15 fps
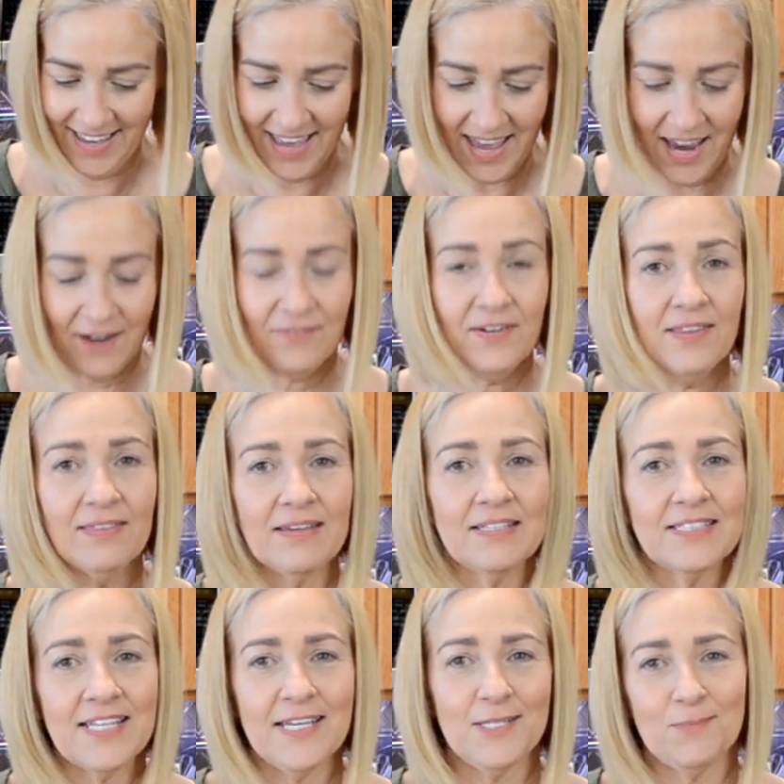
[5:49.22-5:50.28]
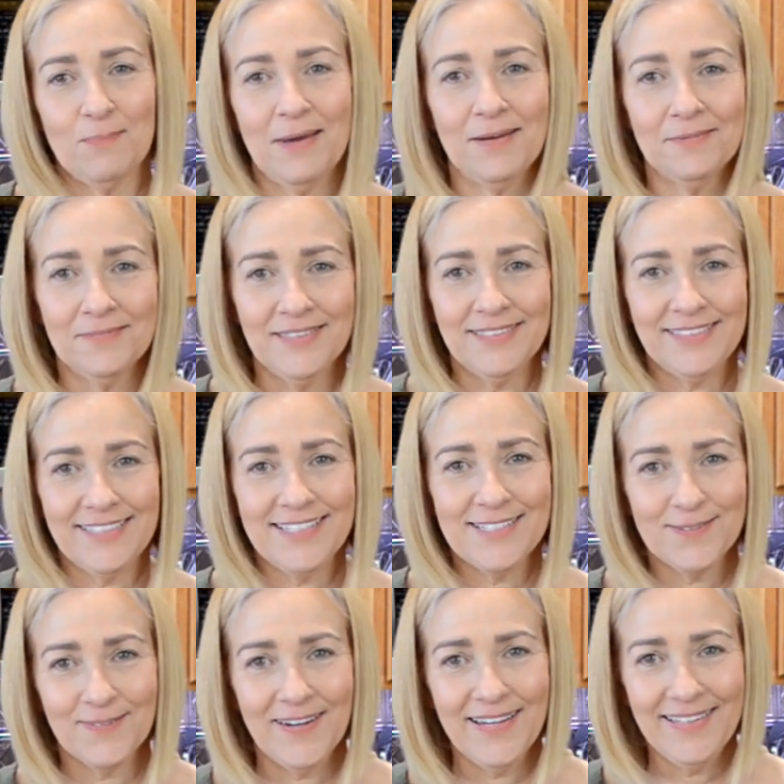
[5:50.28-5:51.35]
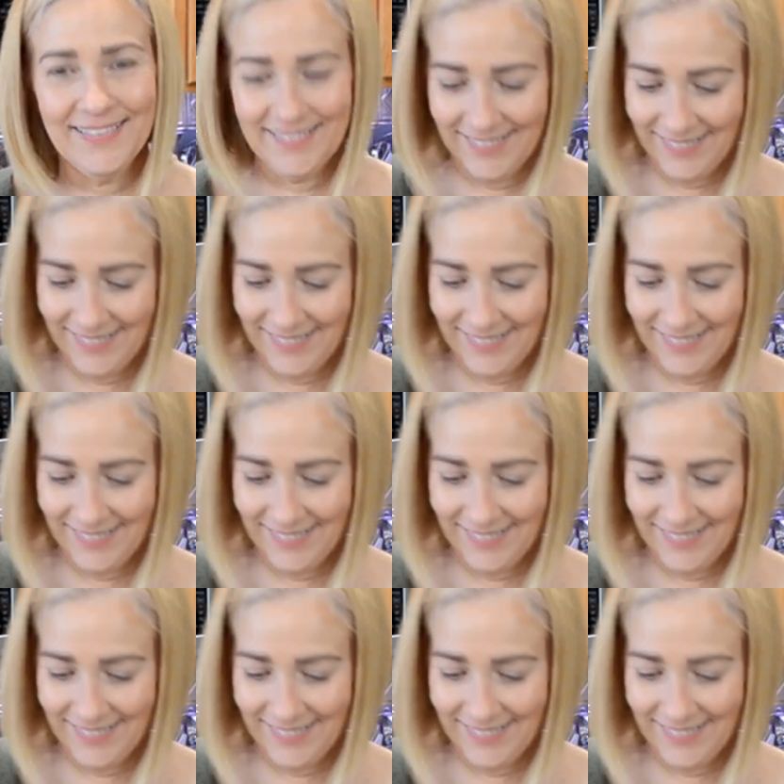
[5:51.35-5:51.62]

Everything tastes better with cheese, right?